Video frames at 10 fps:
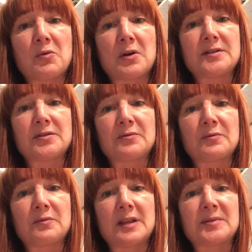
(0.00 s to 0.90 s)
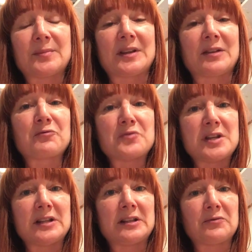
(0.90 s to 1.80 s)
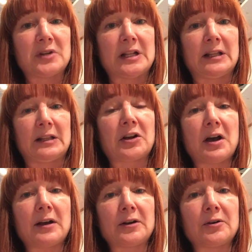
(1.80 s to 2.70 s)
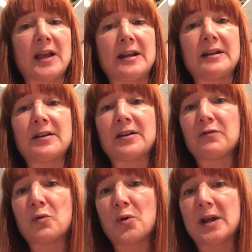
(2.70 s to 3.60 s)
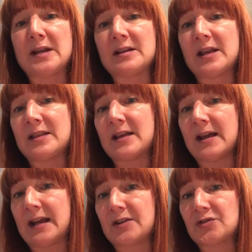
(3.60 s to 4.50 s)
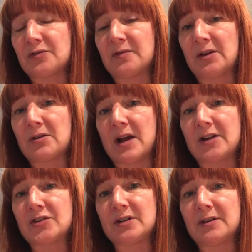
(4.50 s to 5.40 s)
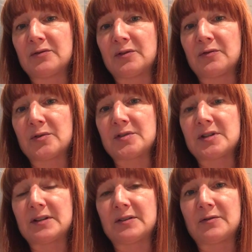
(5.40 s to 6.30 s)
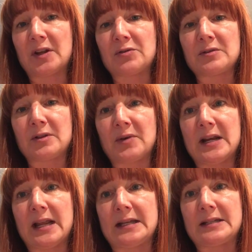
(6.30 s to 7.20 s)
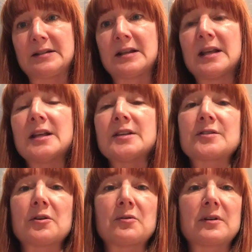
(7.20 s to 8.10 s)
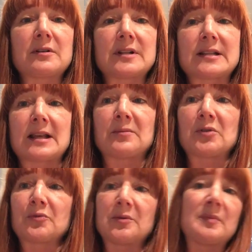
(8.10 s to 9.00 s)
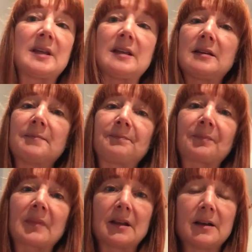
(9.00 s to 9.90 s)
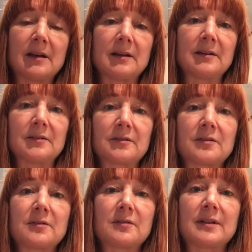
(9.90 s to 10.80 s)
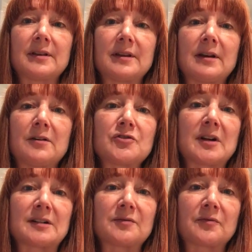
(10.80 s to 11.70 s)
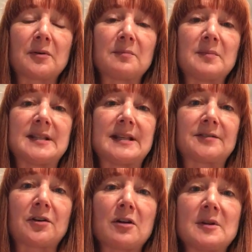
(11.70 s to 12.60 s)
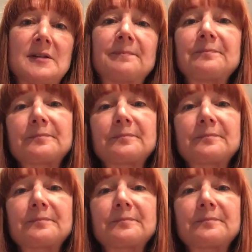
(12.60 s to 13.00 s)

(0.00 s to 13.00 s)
want to keep something really, really legato and avoid that extra finger action of the first finger in the right hand. So a good example would be the entr'acte from Bizet's Carmen.